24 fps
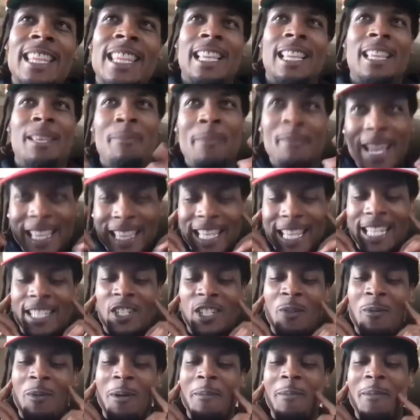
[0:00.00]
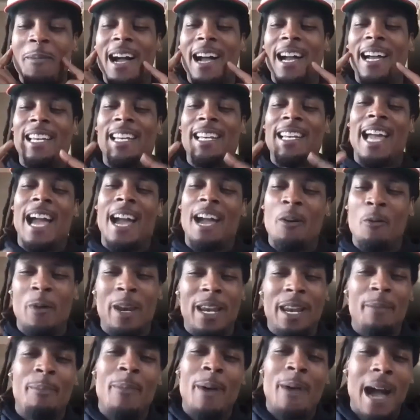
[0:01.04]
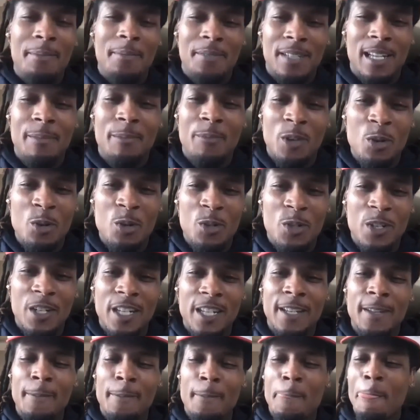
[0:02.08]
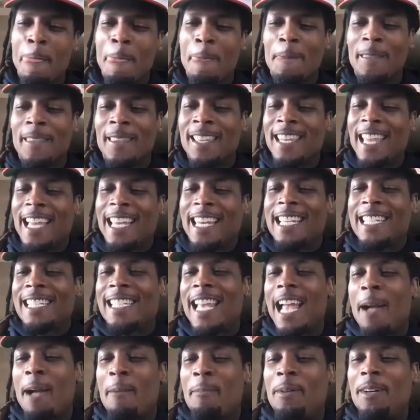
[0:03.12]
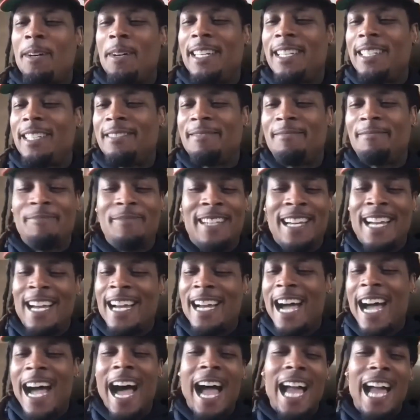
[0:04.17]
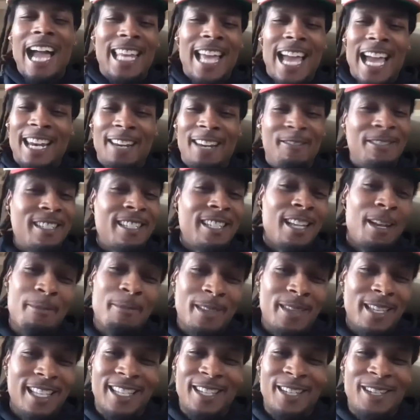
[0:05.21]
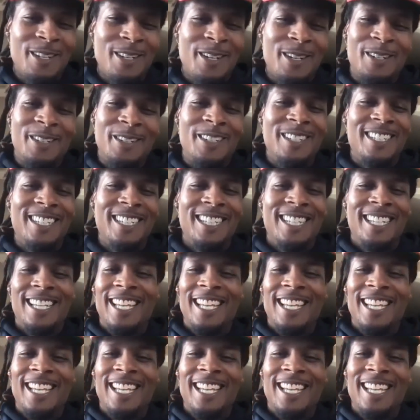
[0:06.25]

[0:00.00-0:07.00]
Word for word: like the main thing that's on my mind when it pops up, usually, yeah. like let's say I put a highlight of something, you know, mm-hmm